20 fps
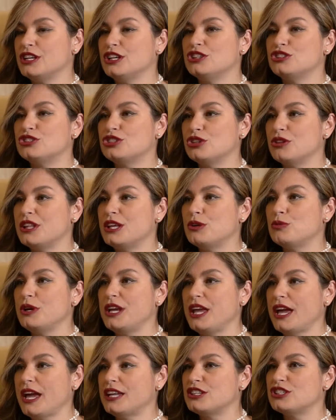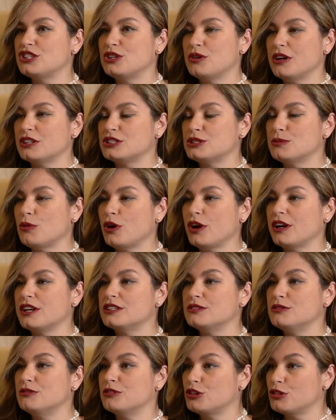So then we had to go out to market
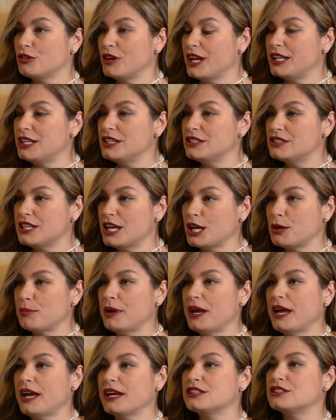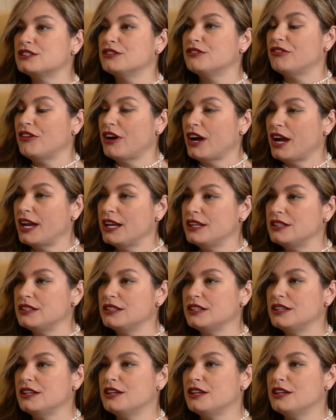to create these tech packs to find